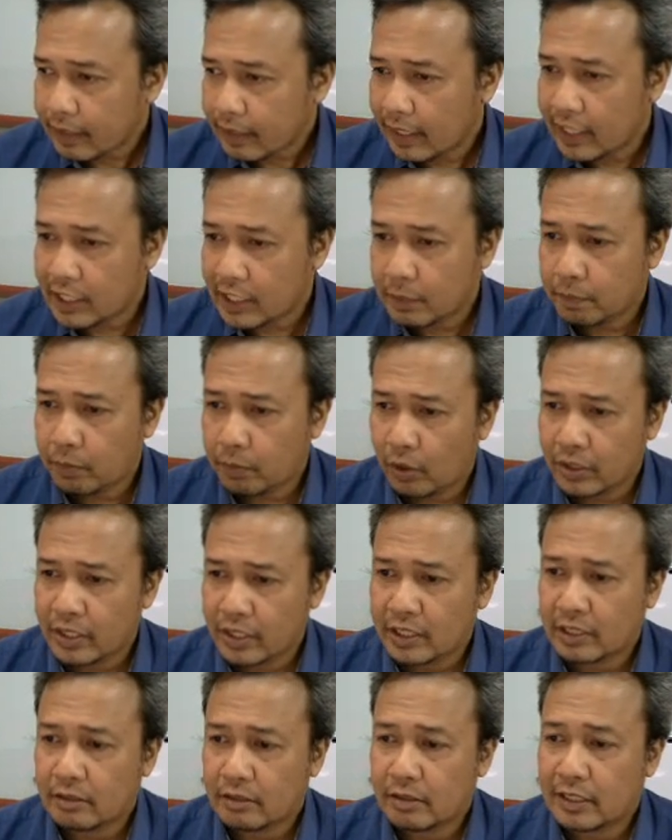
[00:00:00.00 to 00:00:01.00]
It is
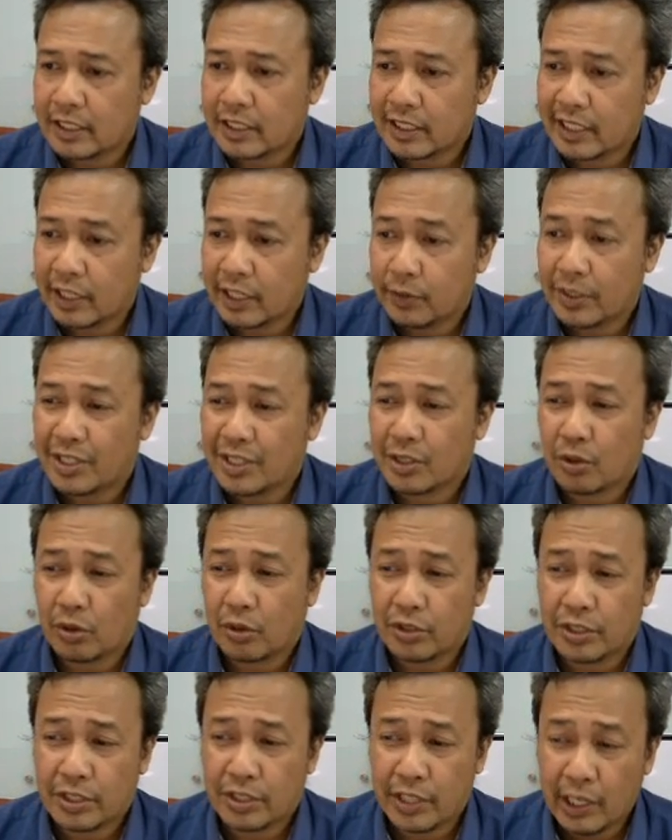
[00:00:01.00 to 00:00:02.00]
important to distinguish
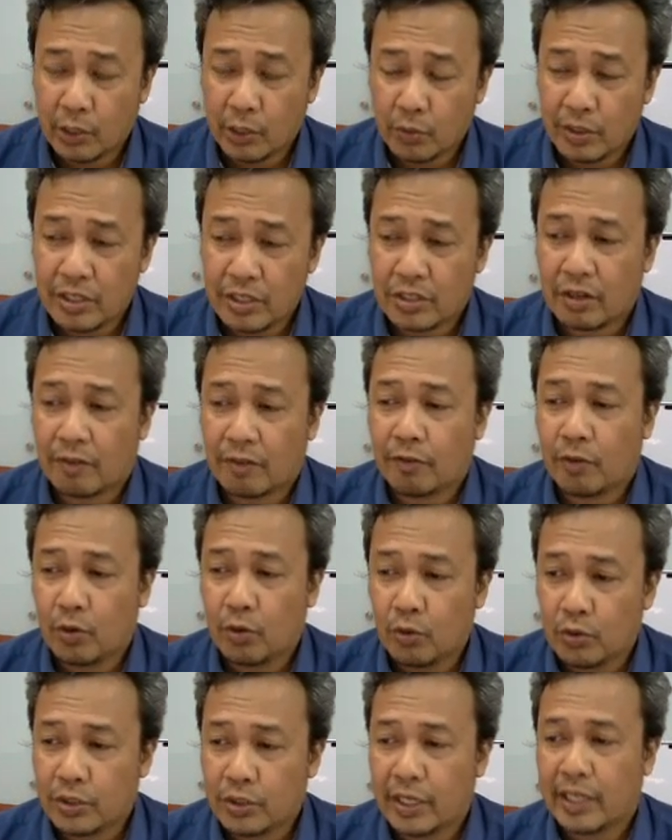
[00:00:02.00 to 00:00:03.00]
consequence of
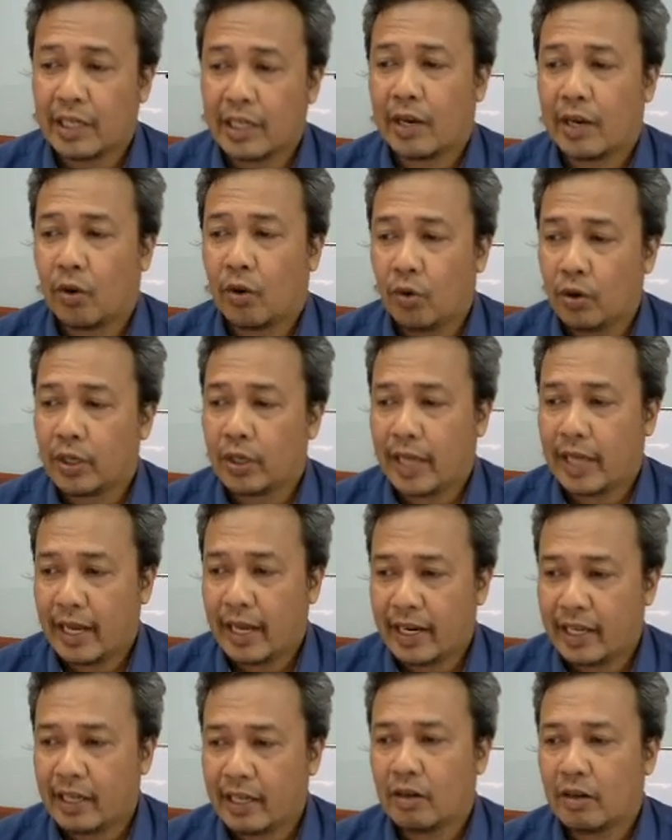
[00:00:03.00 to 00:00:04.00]
losing or
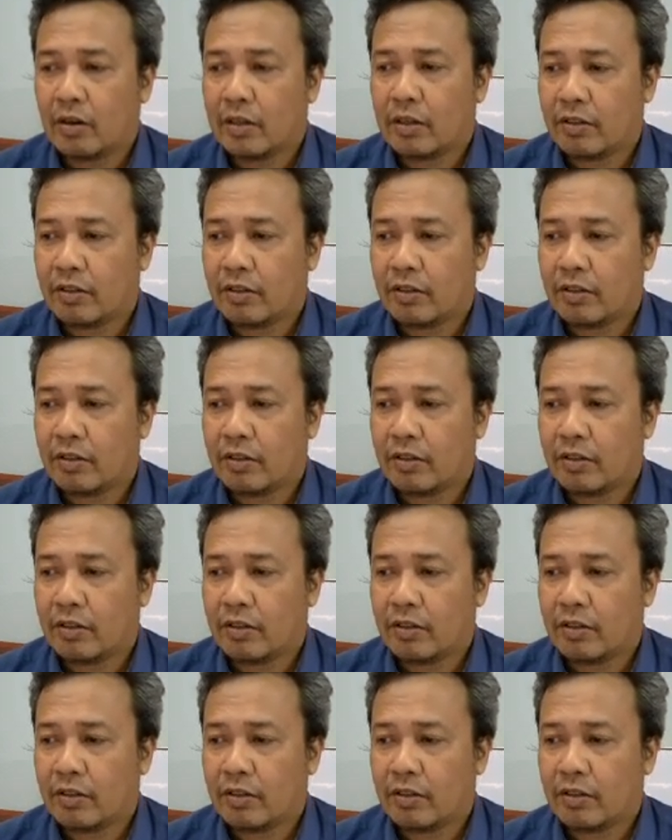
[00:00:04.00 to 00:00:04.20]
gaining